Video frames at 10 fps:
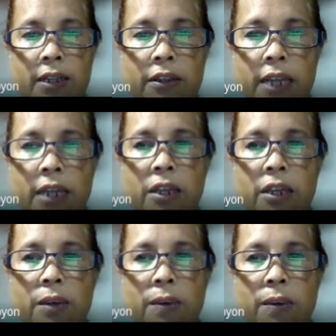Thank
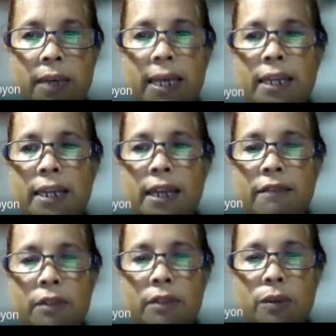you and have
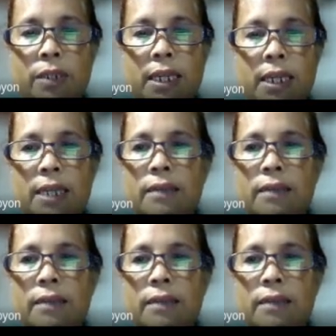a good day.